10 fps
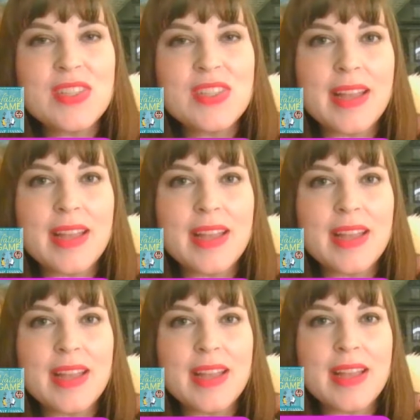
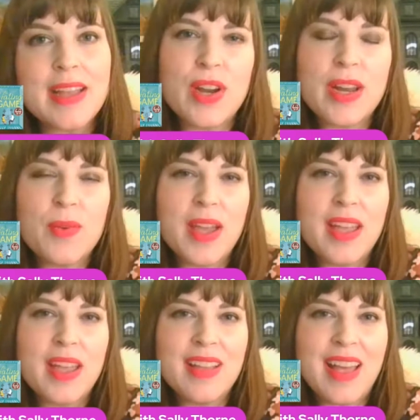science and love? So
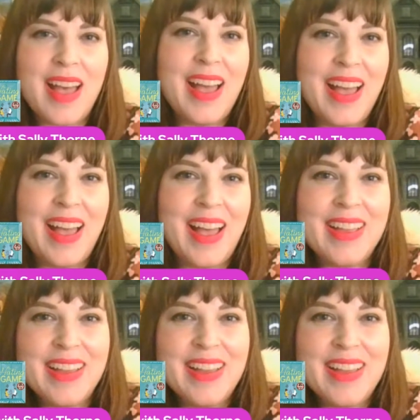that's a poster
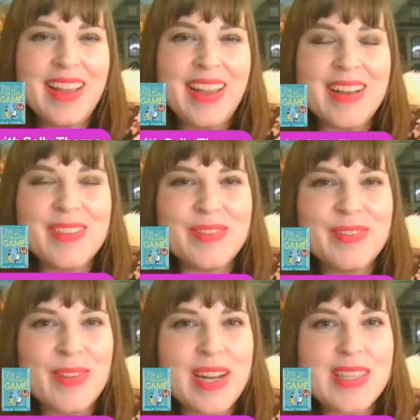anyway,
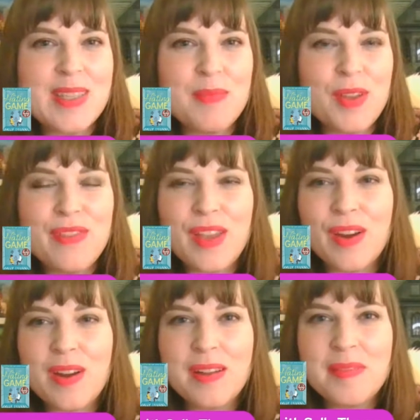when
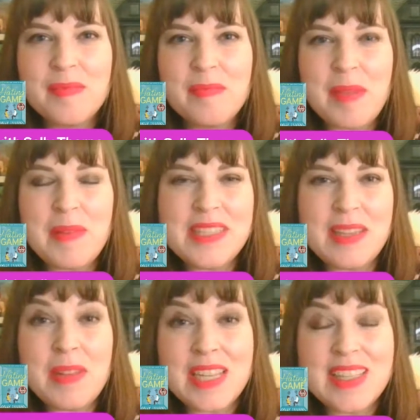it's a movie or a
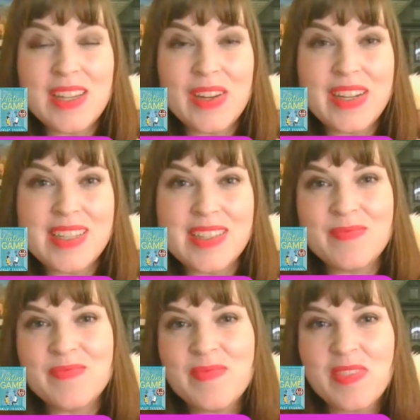BBC
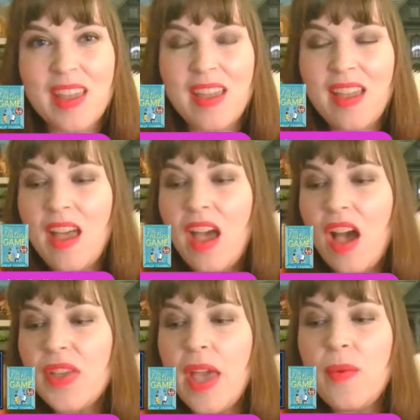miniseries.
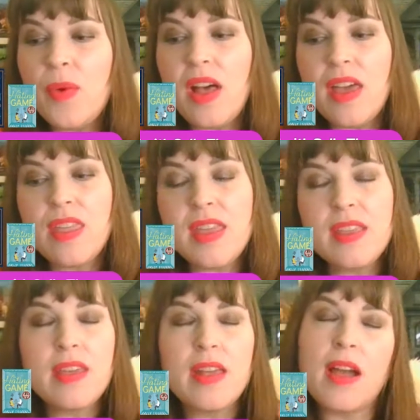Okay, well, I
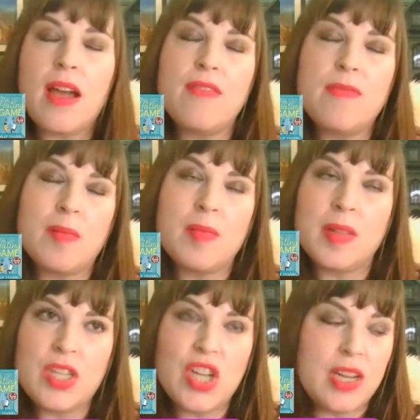think that I've
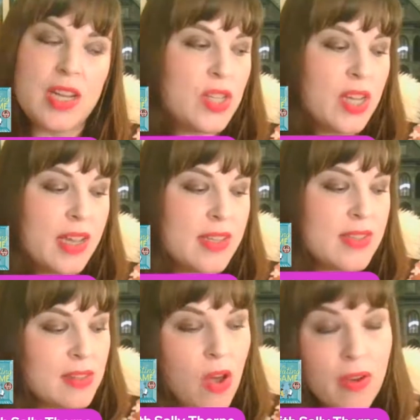probably chatted to you
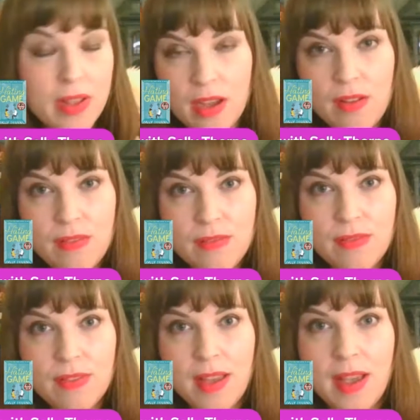guys long enough.
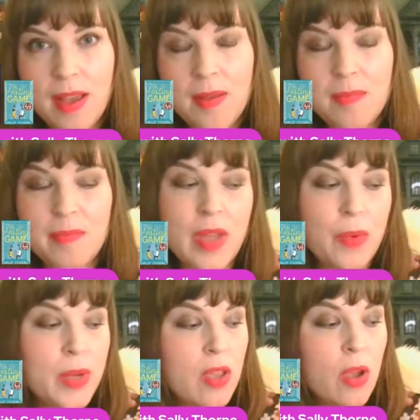I
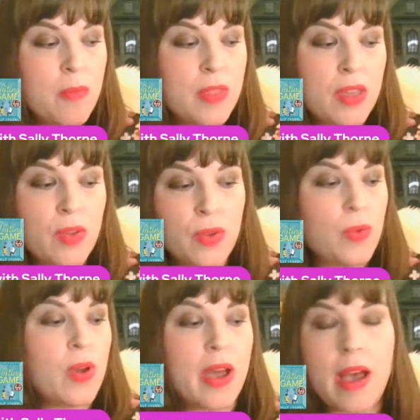really hope that you
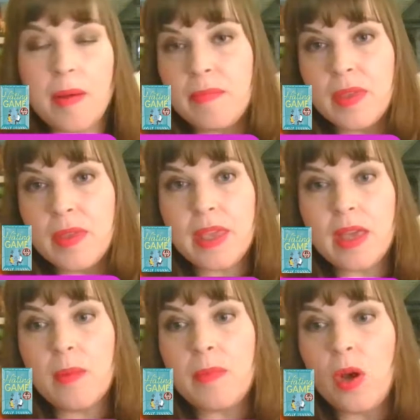can pick up
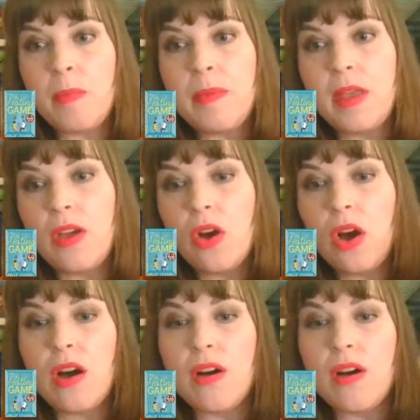a copy of